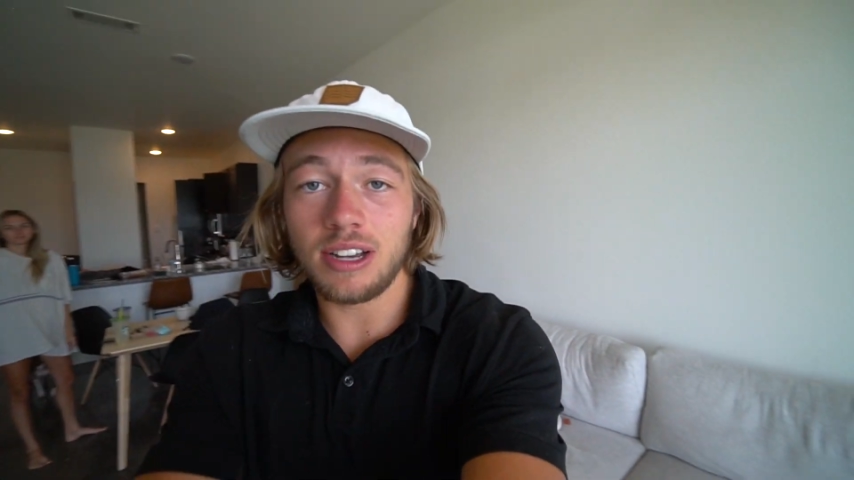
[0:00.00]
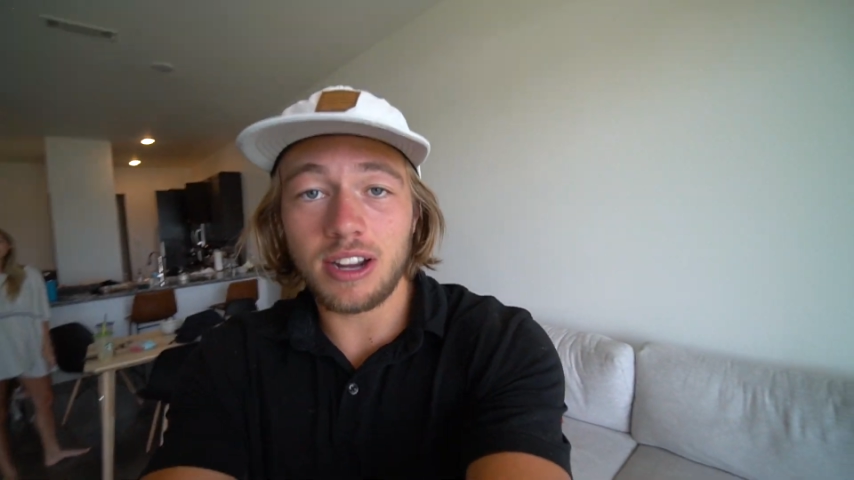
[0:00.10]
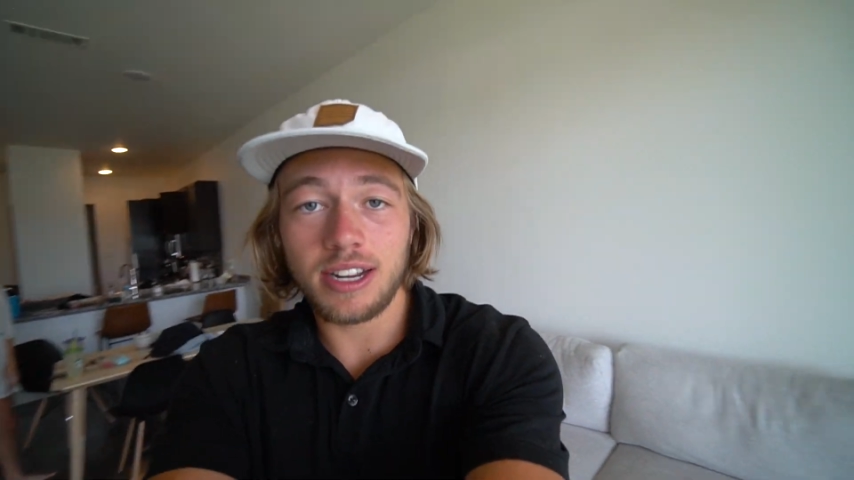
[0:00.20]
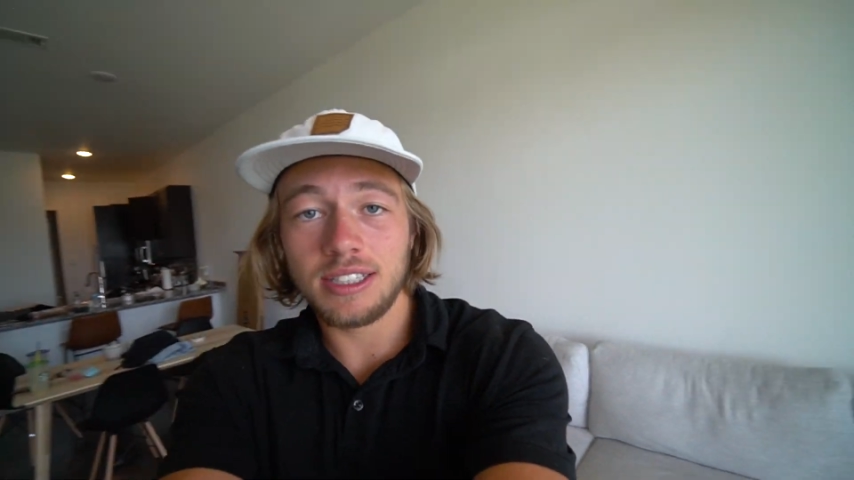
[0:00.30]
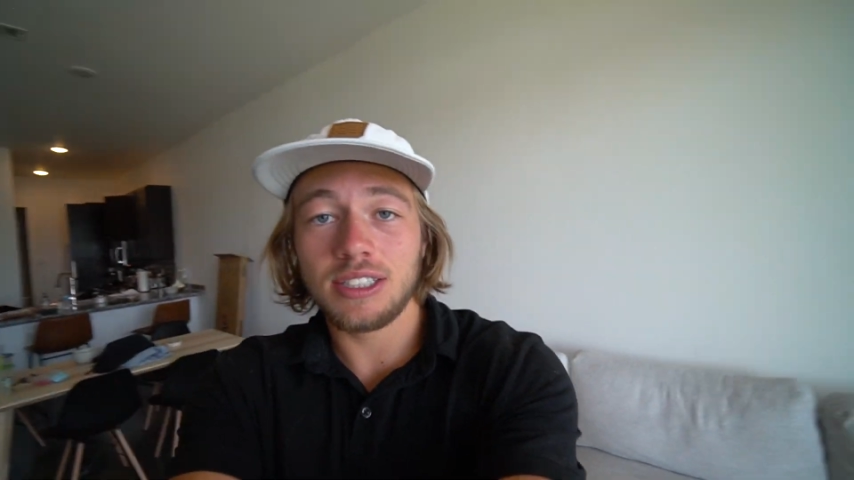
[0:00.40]

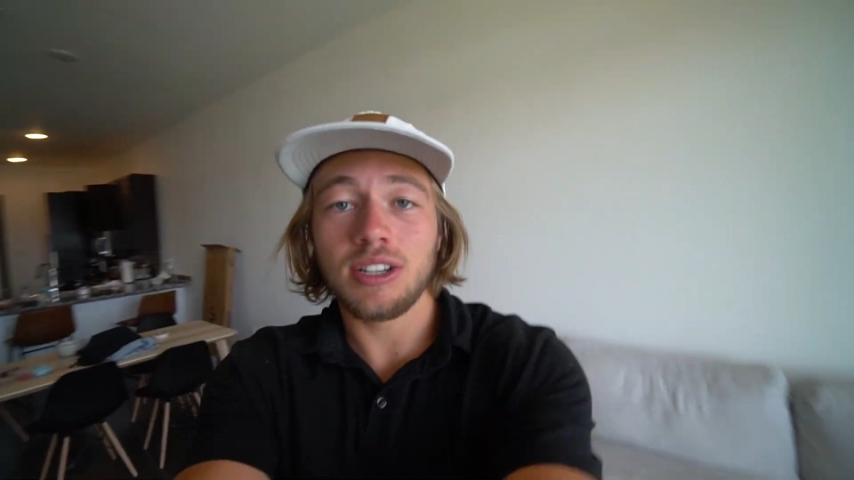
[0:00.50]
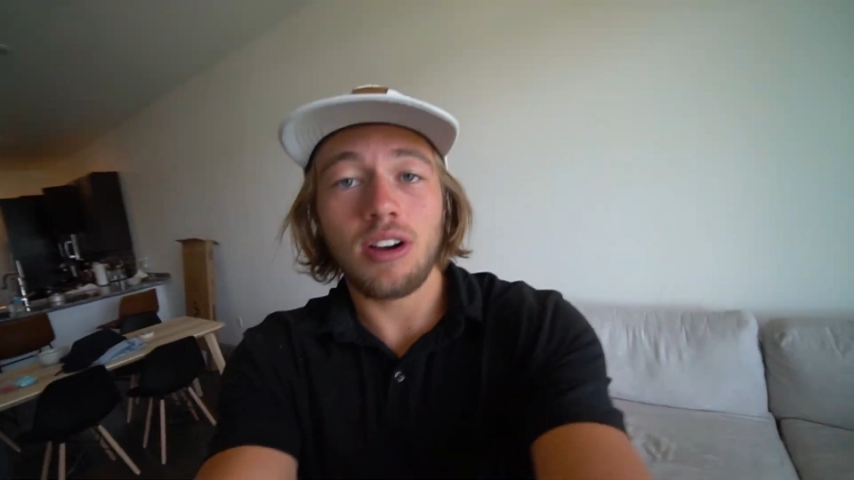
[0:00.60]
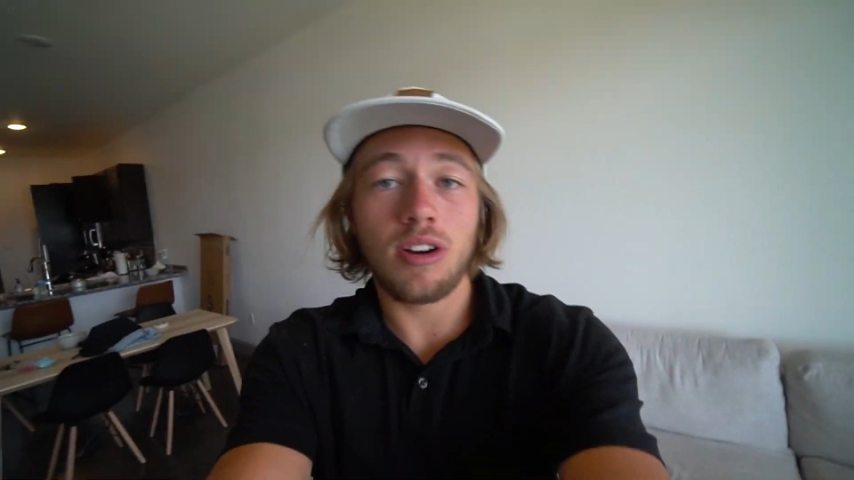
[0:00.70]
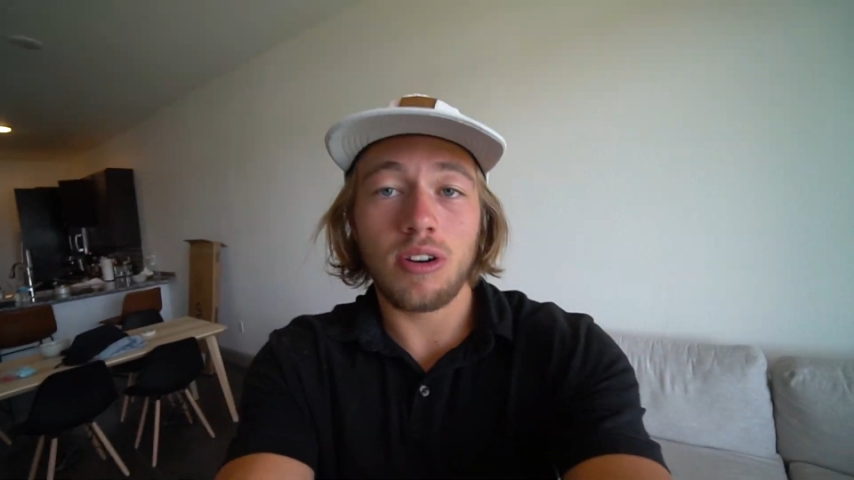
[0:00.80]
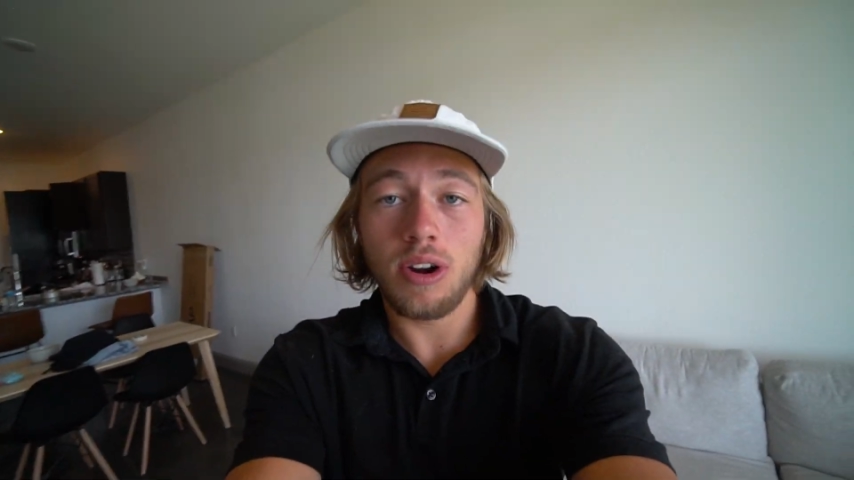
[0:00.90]
on it.
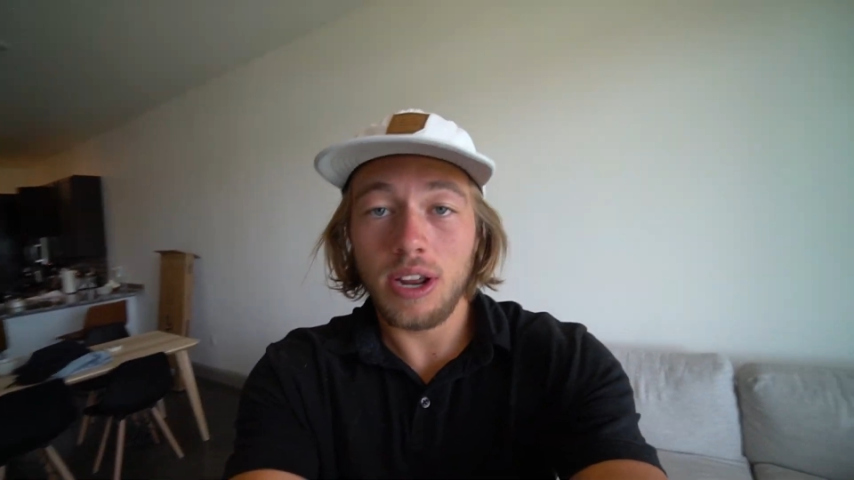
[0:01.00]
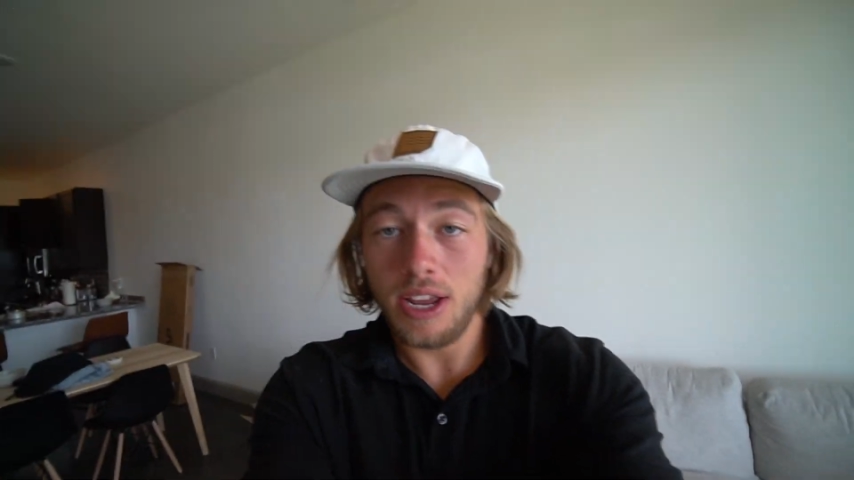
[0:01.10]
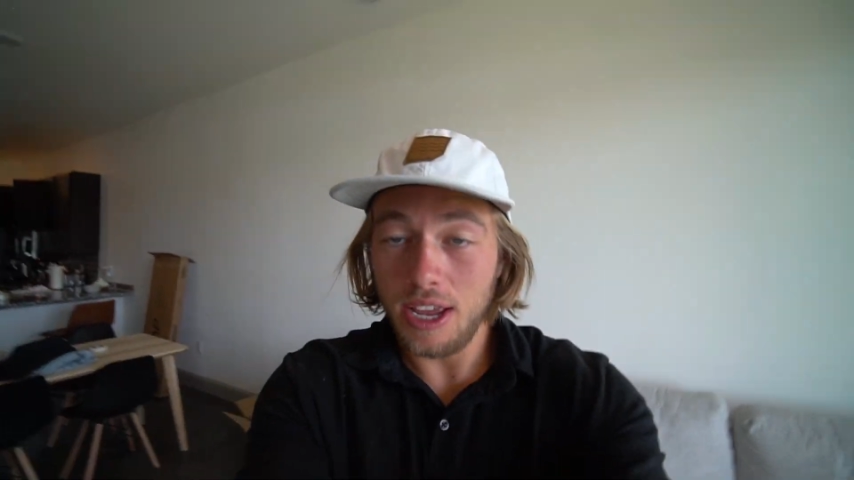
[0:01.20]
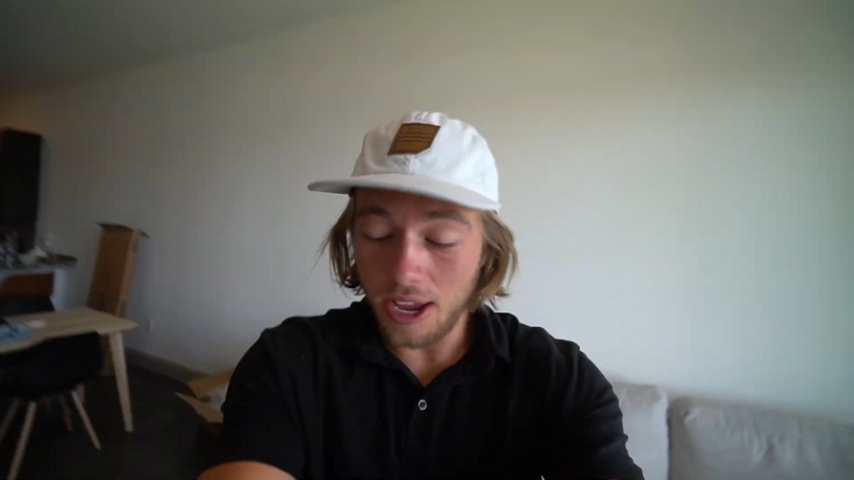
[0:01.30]
So